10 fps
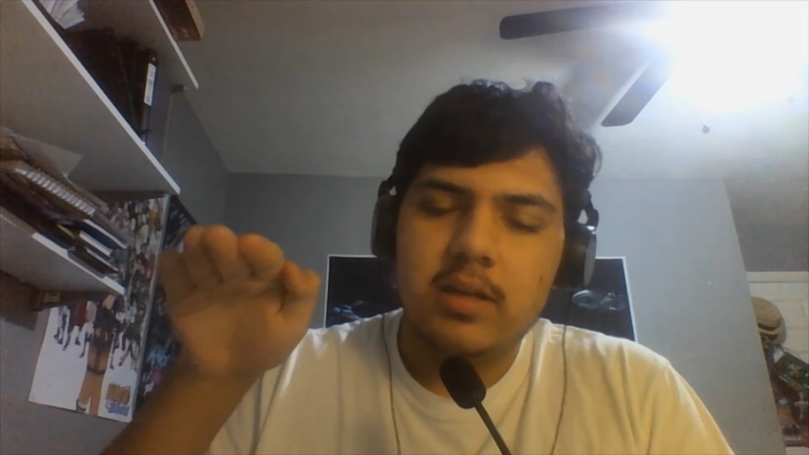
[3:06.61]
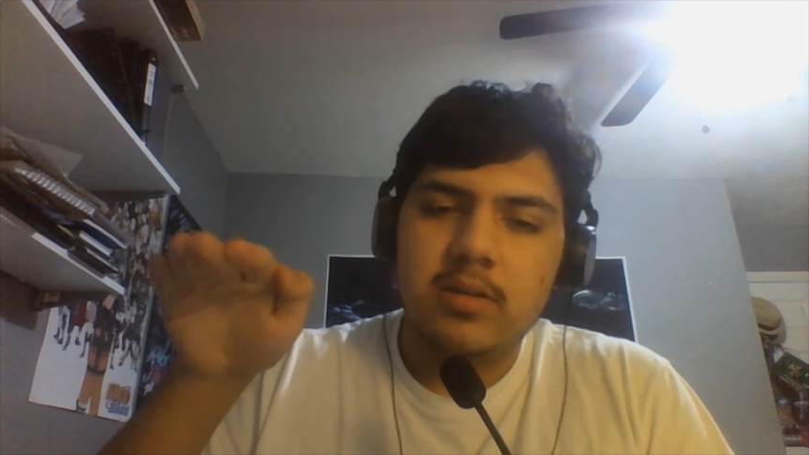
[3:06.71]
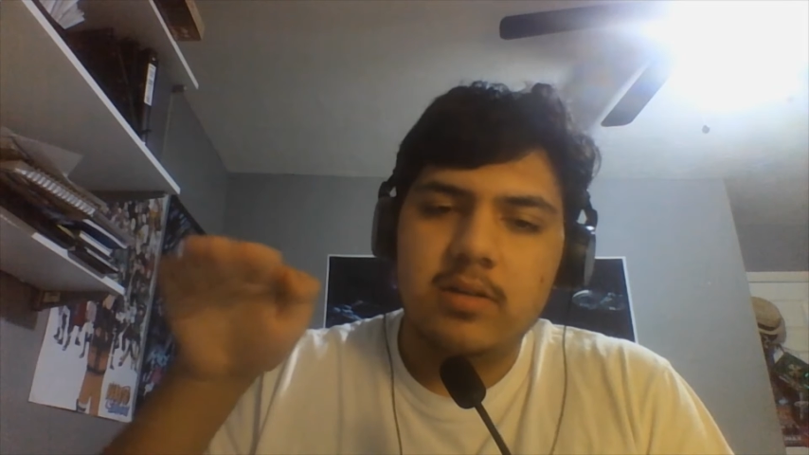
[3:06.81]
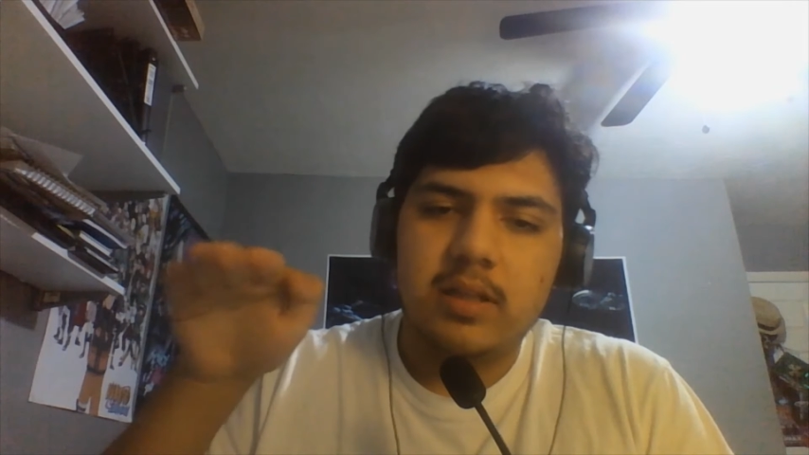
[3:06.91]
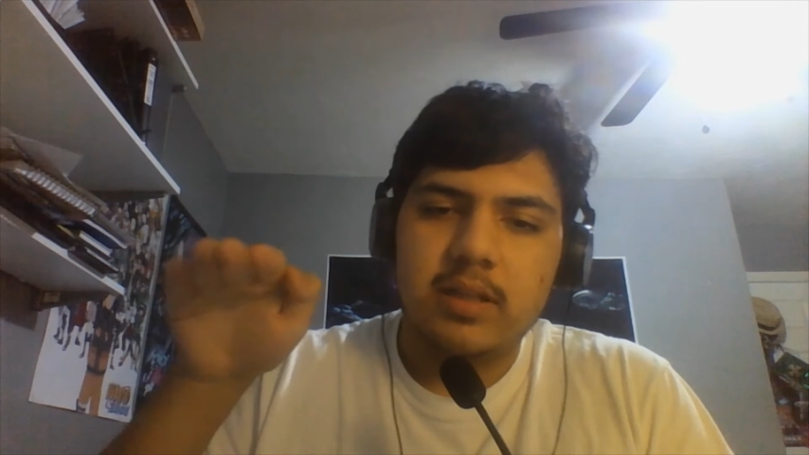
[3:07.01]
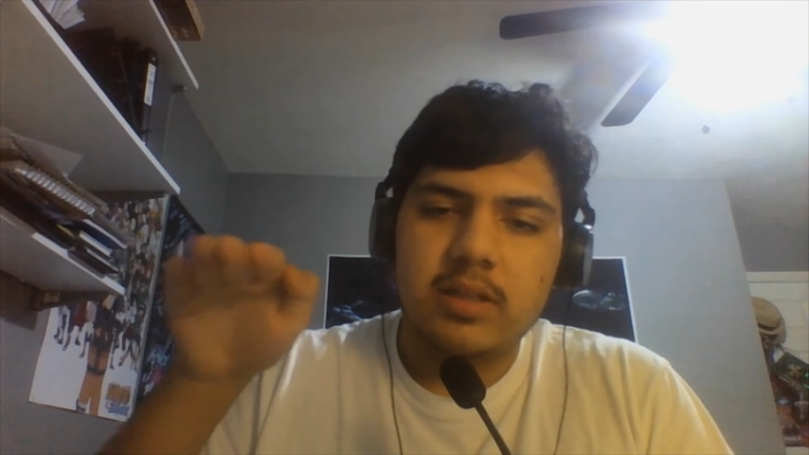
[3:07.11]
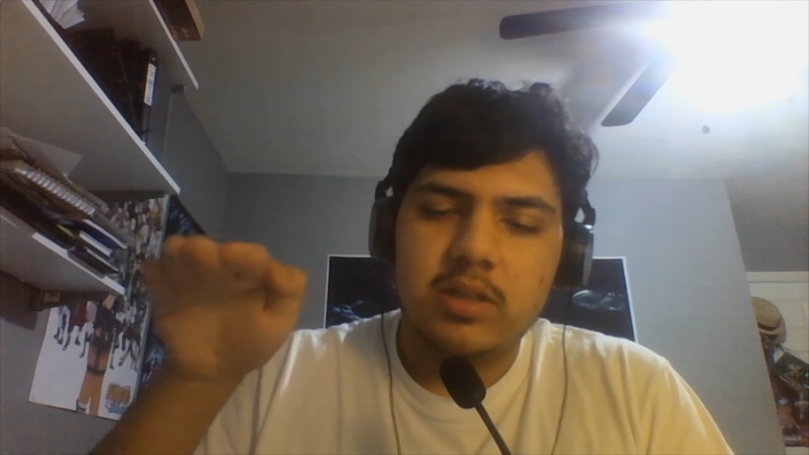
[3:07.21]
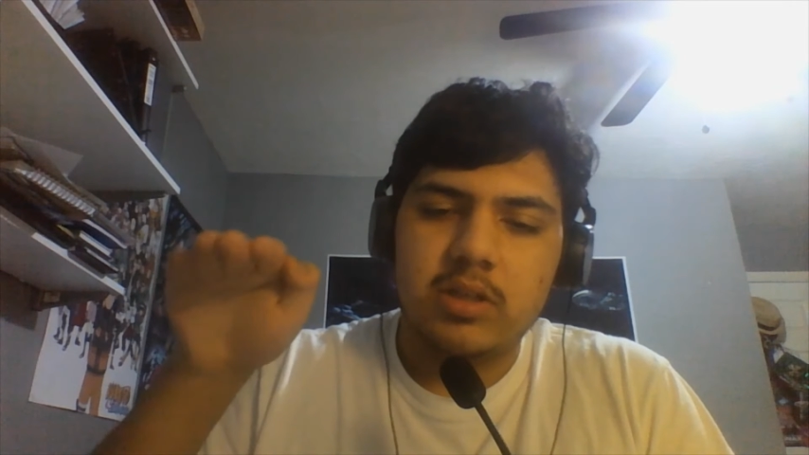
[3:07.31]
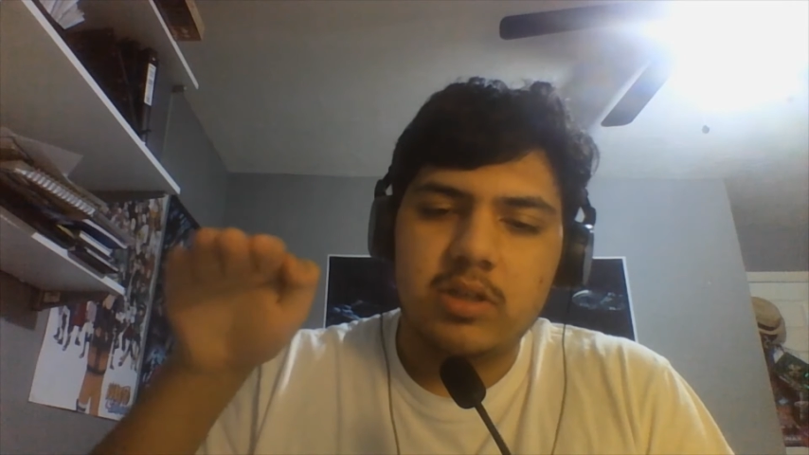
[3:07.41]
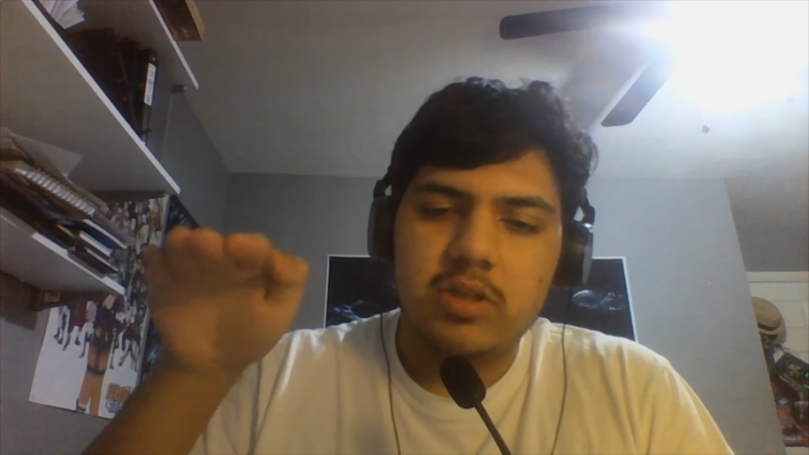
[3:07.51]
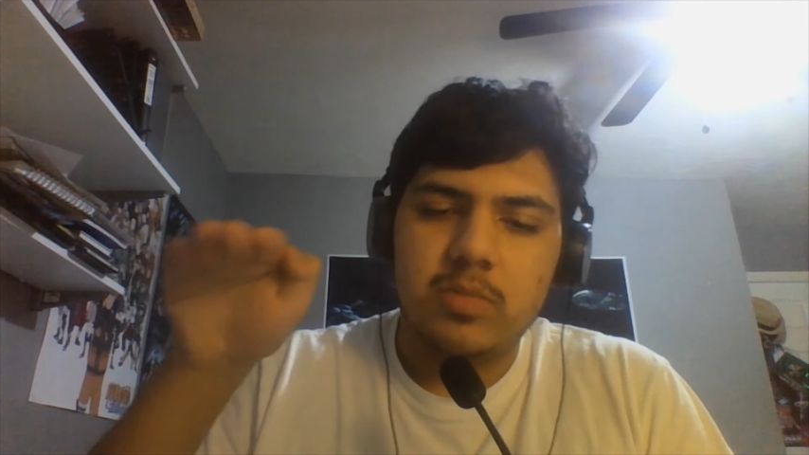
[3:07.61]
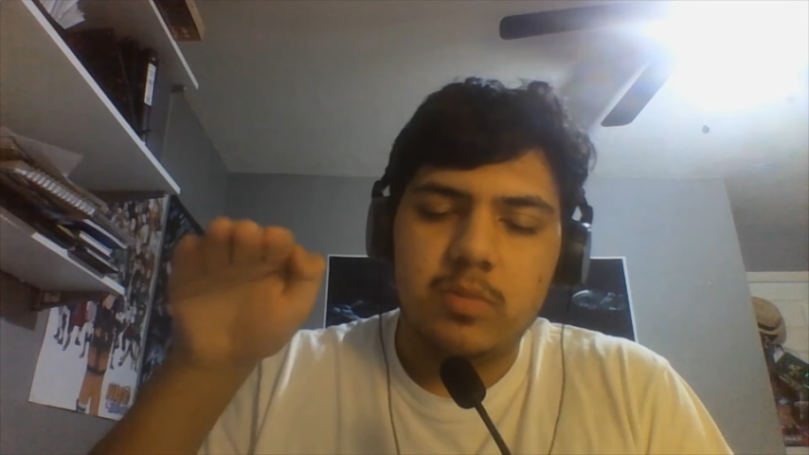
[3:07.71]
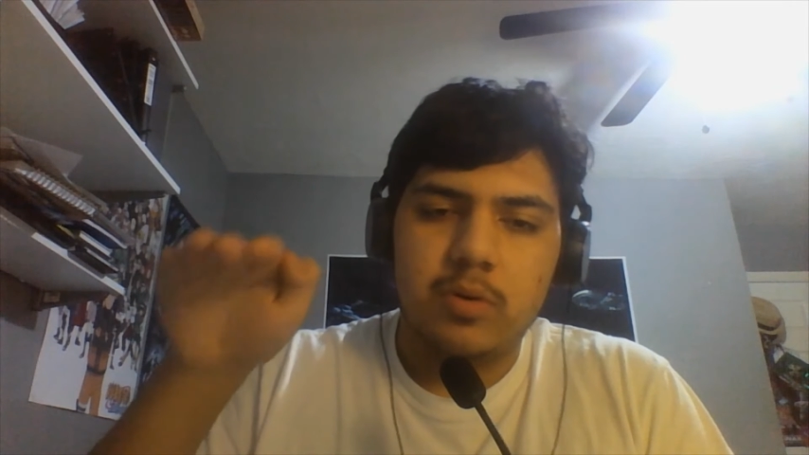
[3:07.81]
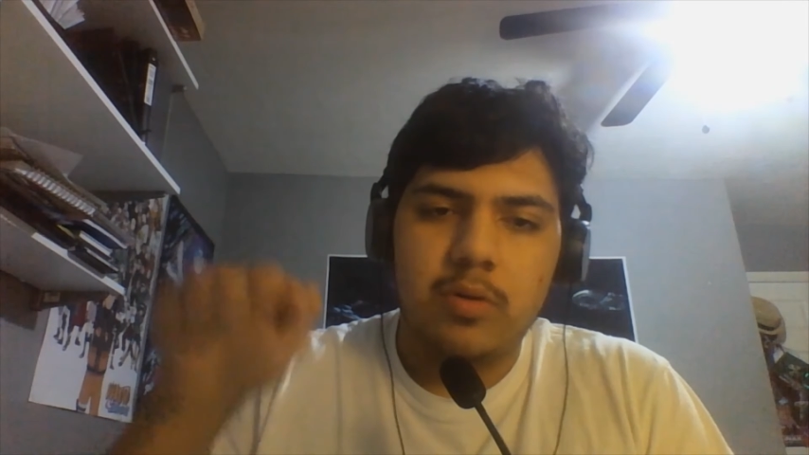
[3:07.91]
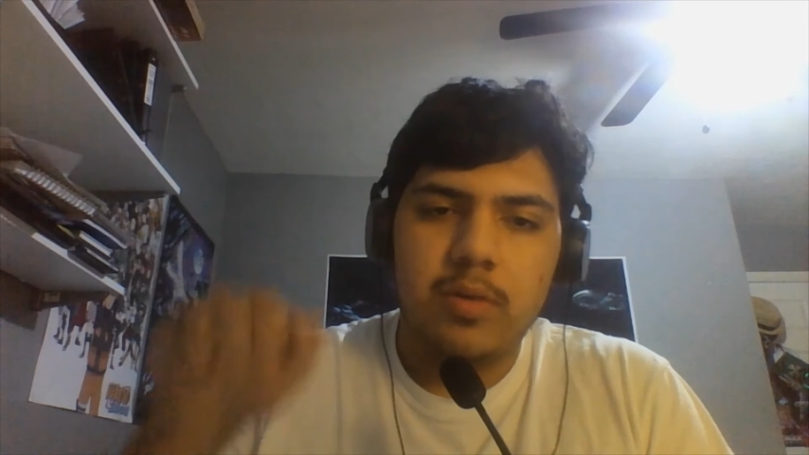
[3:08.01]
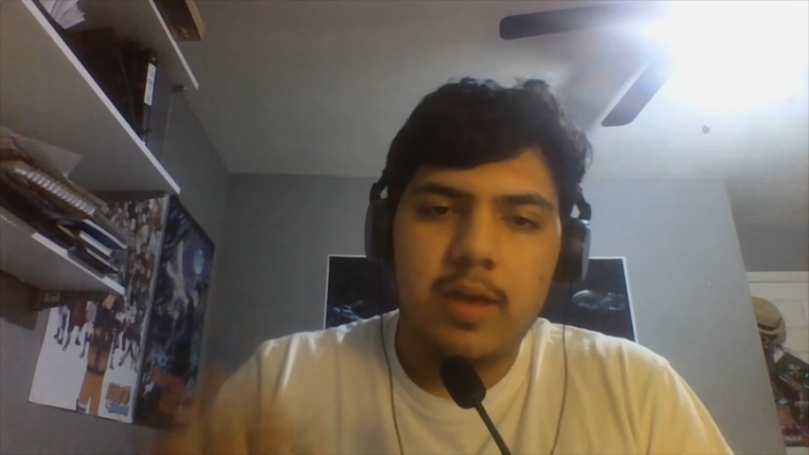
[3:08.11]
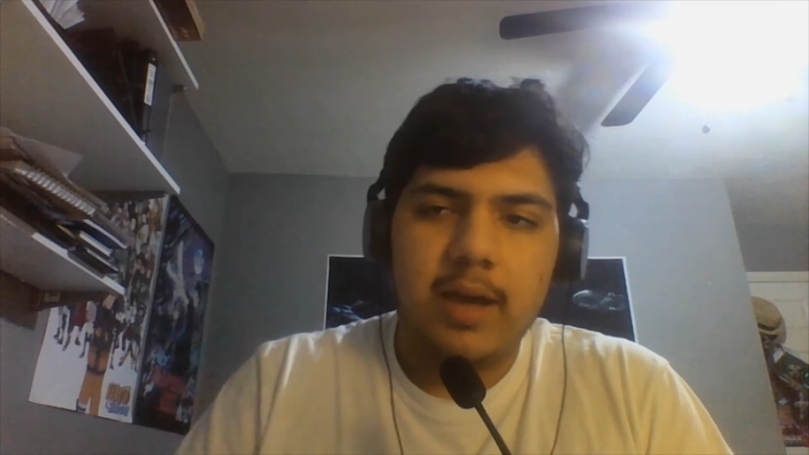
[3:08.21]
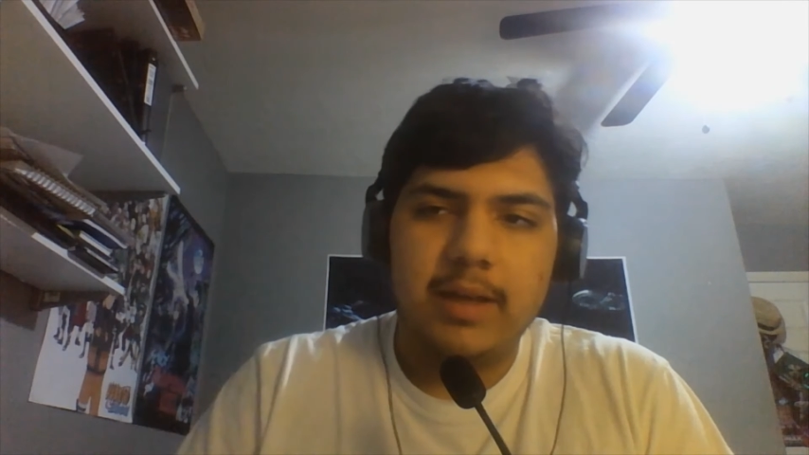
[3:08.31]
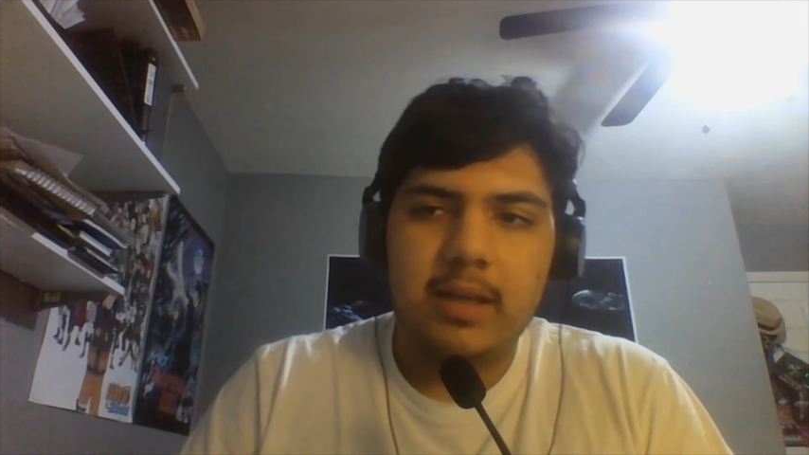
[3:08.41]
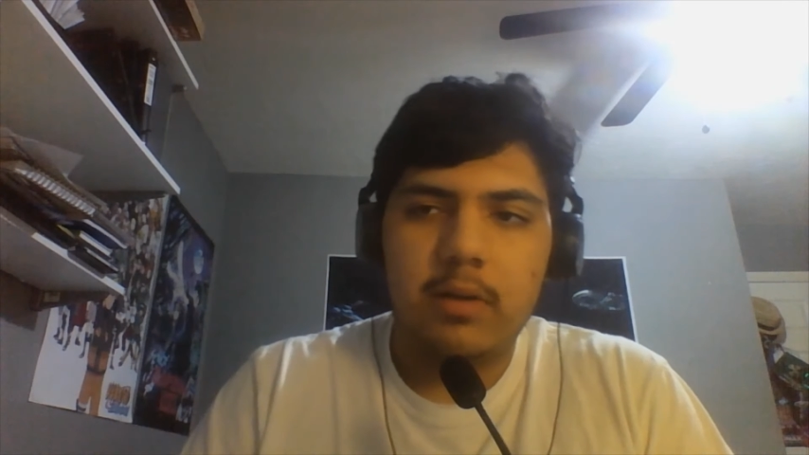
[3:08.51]
there's not like a good smooth
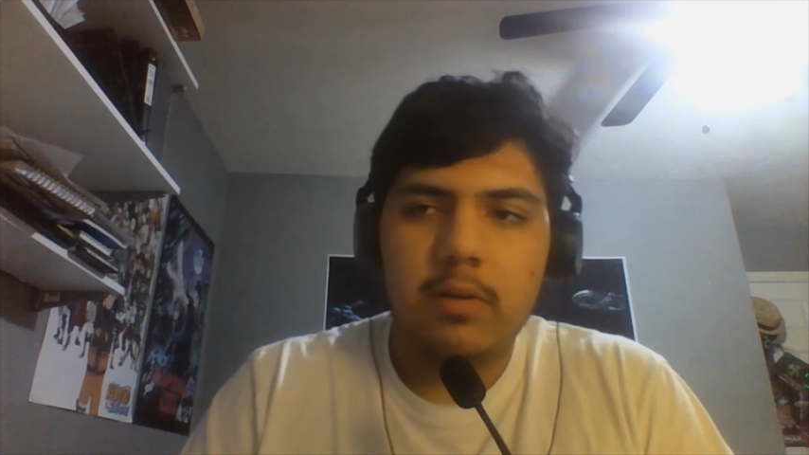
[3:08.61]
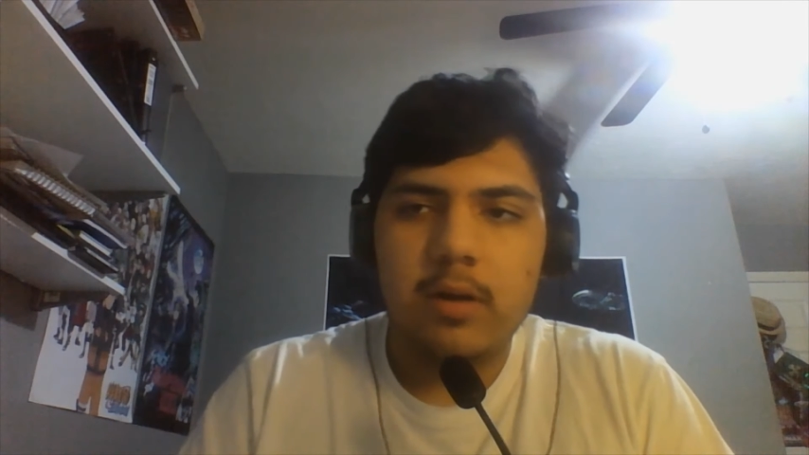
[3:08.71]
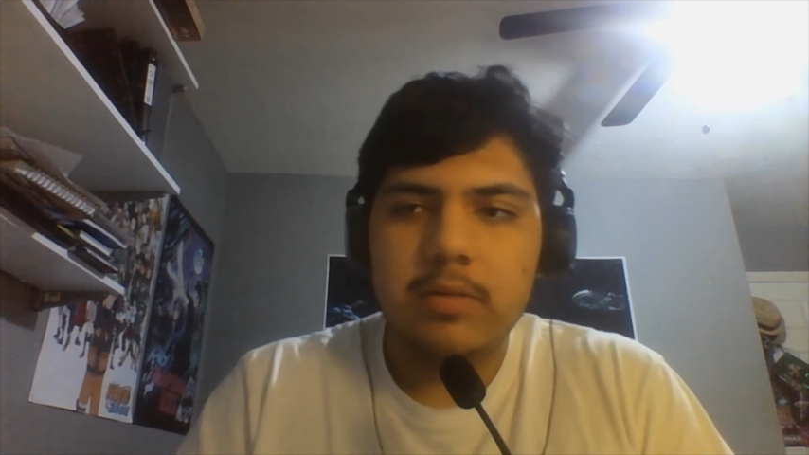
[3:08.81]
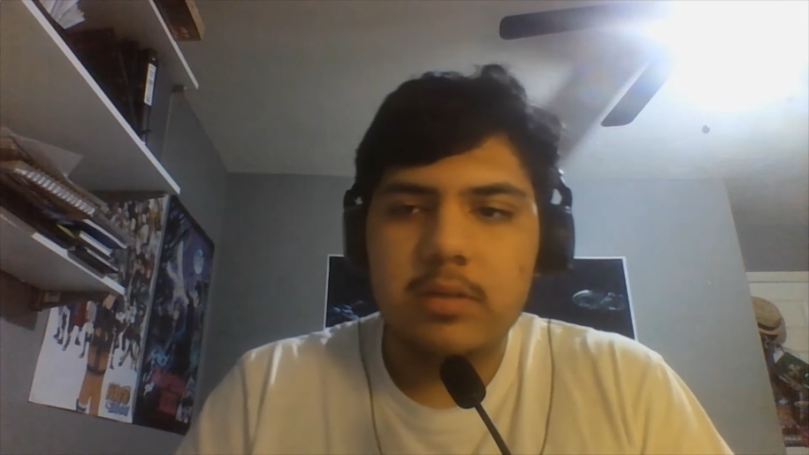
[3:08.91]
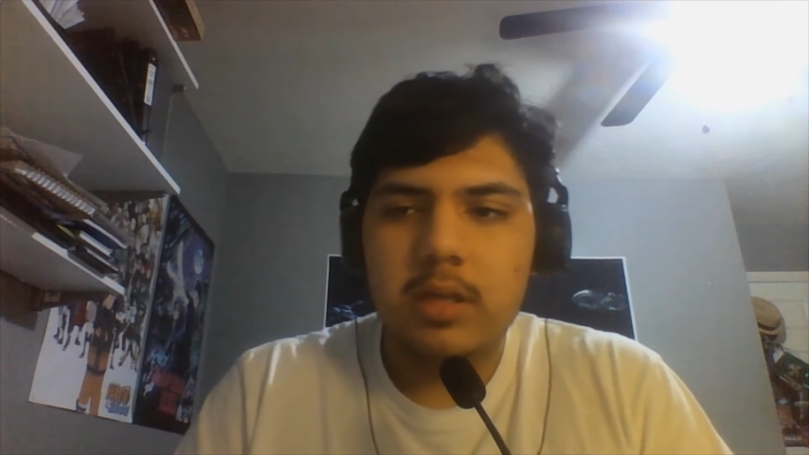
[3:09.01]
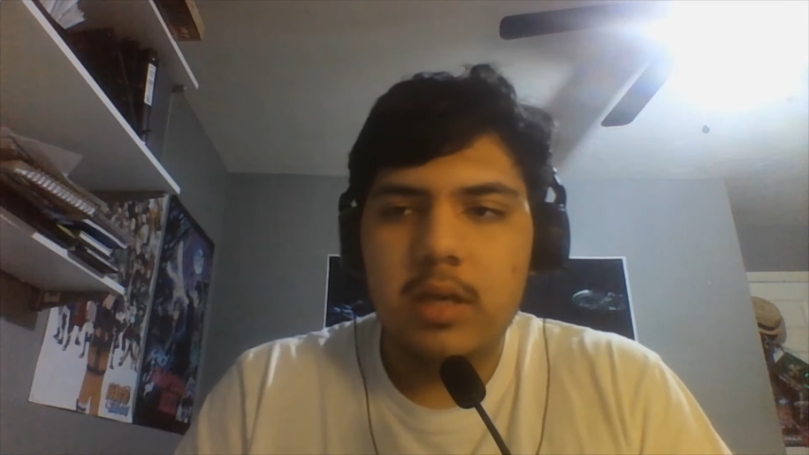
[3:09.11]
hiking ground.